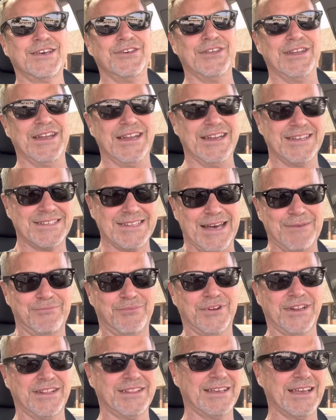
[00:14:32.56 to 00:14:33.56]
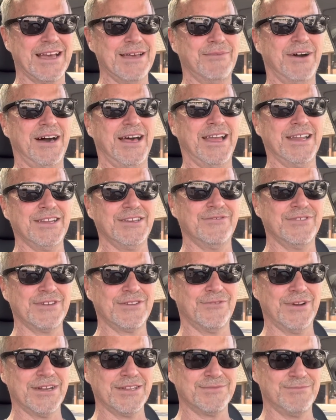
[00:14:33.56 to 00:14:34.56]
so that it's not putting the guy behind you in
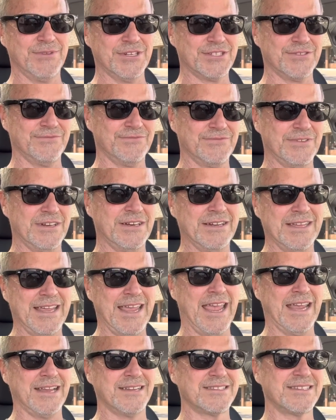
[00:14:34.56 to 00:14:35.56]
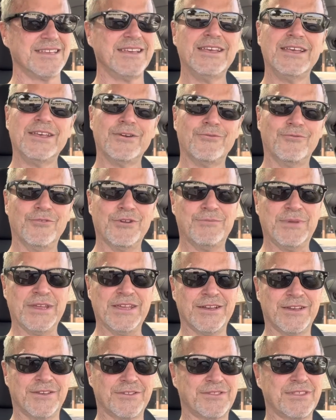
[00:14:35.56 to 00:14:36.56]
quite as much uh, angst would
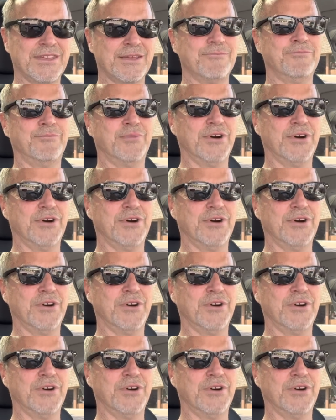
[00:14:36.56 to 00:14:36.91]
be a good thing.